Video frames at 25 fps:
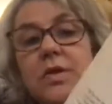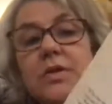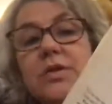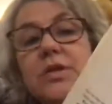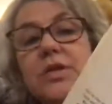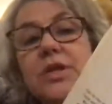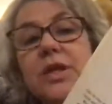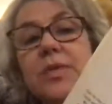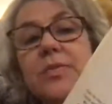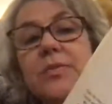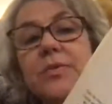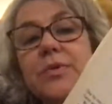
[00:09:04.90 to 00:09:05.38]

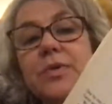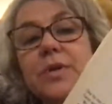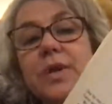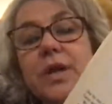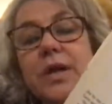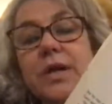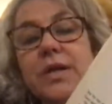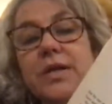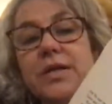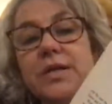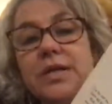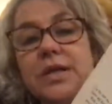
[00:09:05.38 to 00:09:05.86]
Chapter
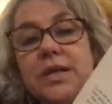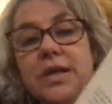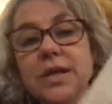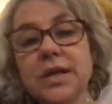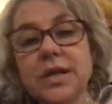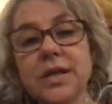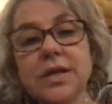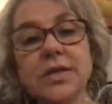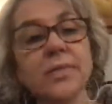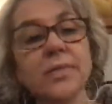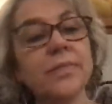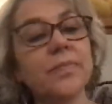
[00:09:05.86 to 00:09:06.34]

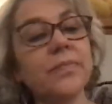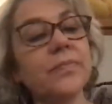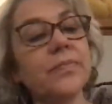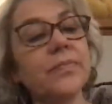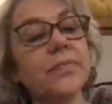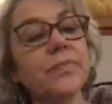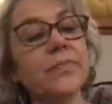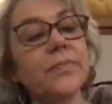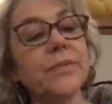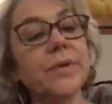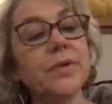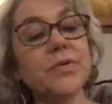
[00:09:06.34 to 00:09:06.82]
19.
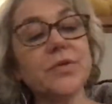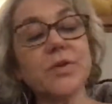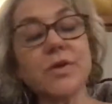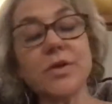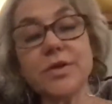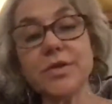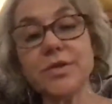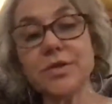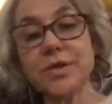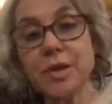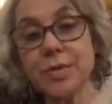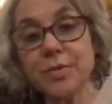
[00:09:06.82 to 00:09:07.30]
No,
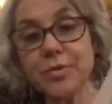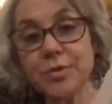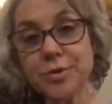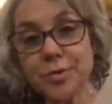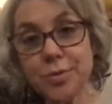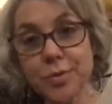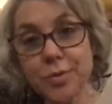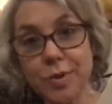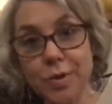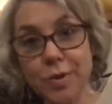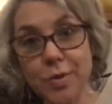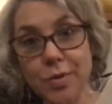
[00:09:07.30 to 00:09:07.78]
sorry, chapter
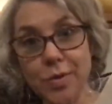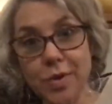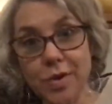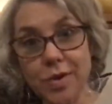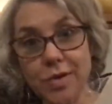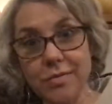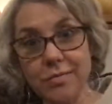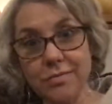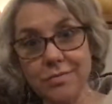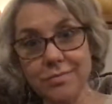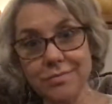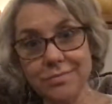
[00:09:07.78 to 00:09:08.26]

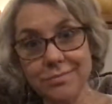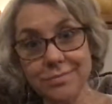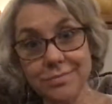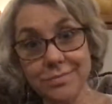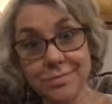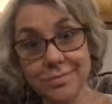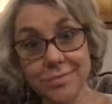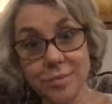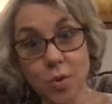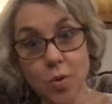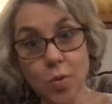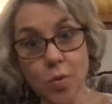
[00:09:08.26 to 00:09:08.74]
21.
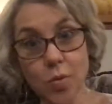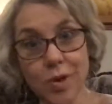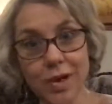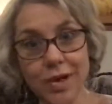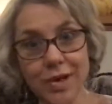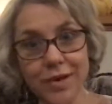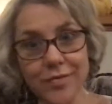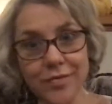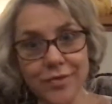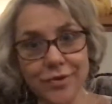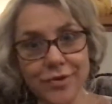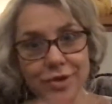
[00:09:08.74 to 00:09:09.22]

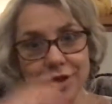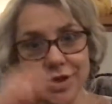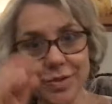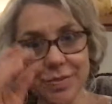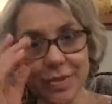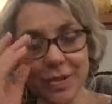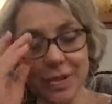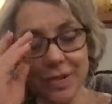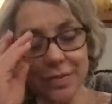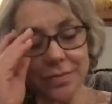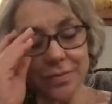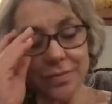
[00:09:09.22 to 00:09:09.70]
Waiting for
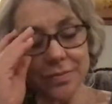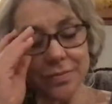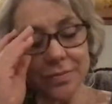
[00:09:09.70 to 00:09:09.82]
Jimmy.